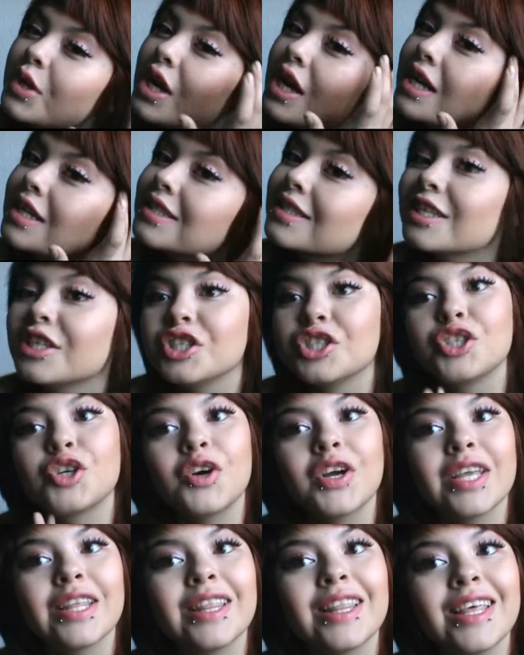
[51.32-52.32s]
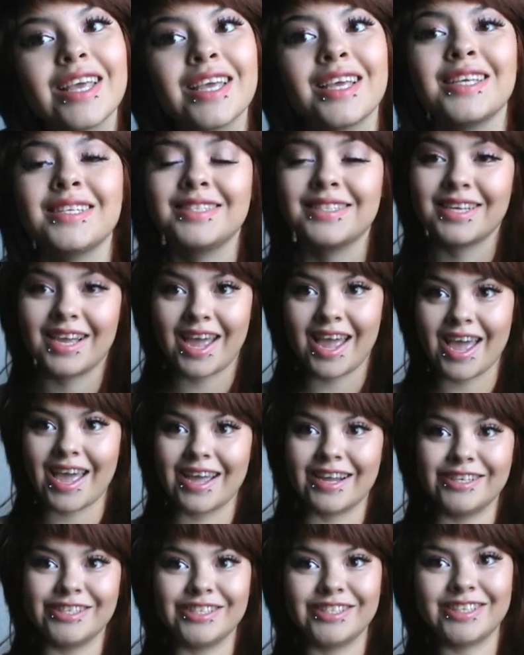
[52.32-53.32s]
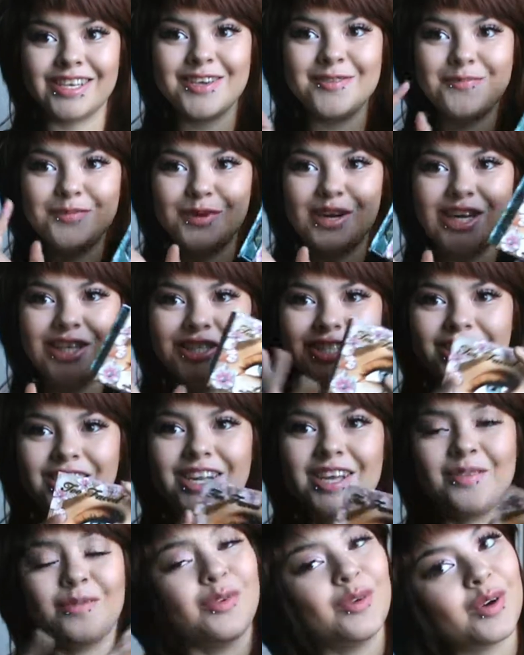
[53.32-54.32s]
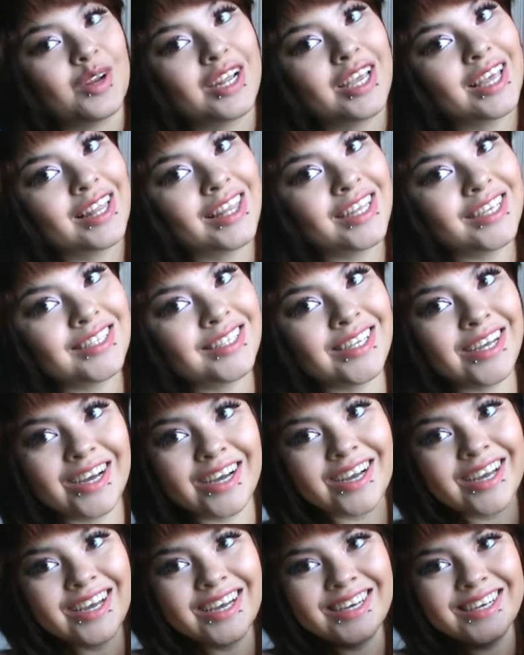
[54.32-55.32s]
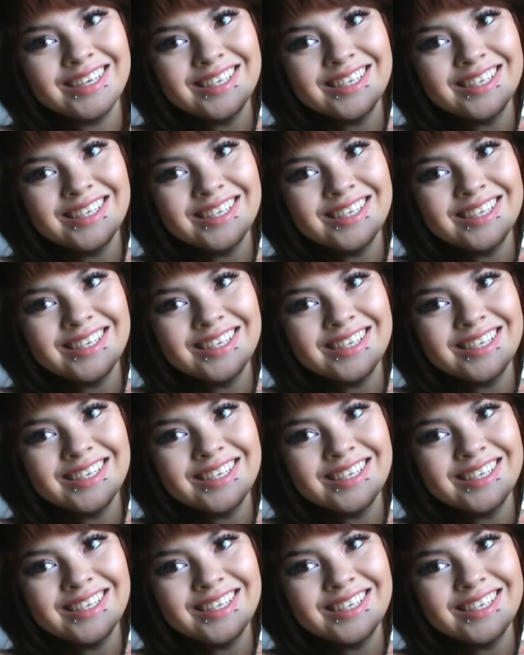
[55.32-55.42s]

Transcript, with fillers: you guys enjoyed this and just keep watching if you want to get this look.